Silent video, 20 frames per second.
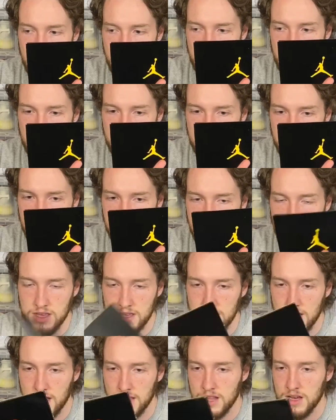the
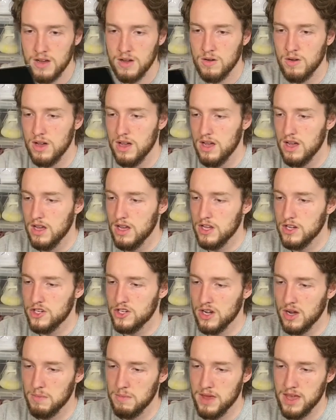yellow
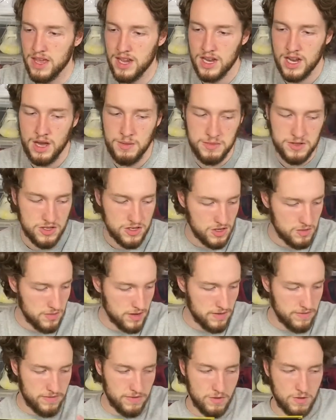Jumpman, I'm assuming
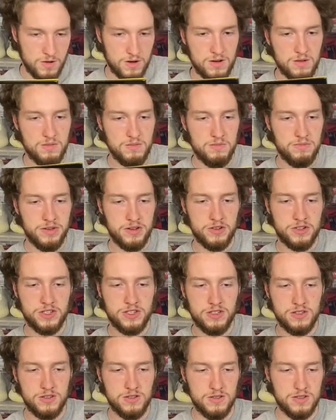for those
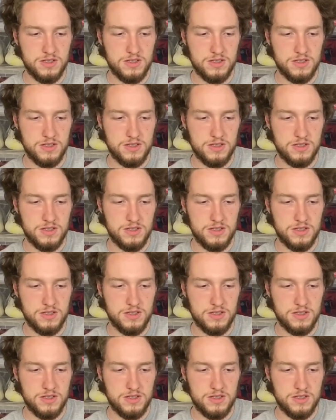shoes.